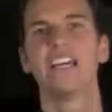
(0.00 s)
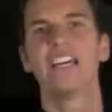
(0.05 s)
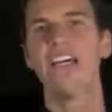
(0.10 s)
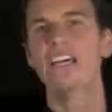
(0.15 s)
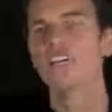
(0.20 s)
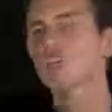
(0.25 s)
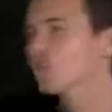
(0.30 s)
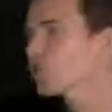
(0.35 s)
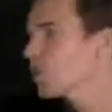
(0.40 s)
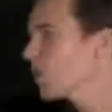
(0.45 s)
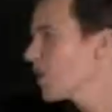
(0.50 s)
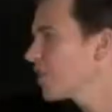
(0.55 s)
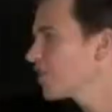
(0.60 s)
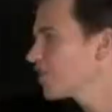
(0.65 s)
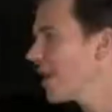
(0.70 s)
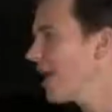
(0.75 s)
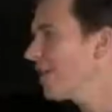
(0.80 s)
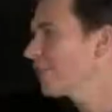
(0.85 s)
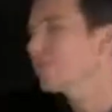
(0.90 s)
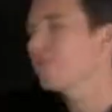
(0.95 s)
And your story
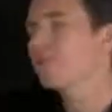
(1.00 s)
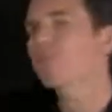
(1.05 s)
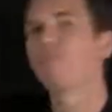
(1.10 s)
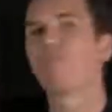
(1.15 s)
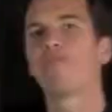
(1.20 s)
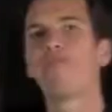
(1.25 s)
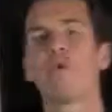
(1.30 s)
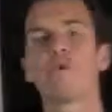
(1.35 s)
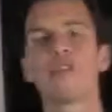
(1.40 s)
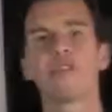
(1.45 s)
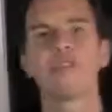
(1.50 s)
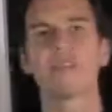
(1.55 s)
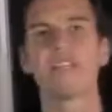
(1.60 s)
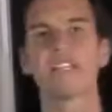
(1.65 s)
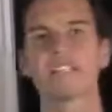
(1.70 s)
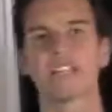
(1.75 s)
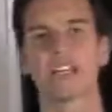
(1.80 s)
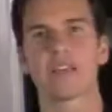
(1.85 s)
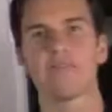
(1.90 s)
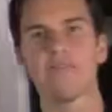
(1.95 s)
doesn't have to be 40
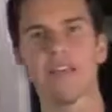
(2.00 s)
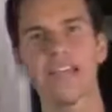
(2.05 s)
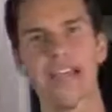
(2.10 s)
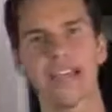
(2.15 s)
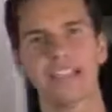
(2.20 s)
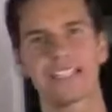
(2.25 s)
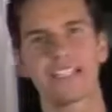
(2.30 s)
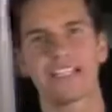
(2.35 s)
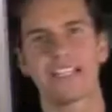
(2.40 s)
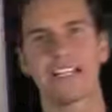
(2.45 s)
minutes like me acting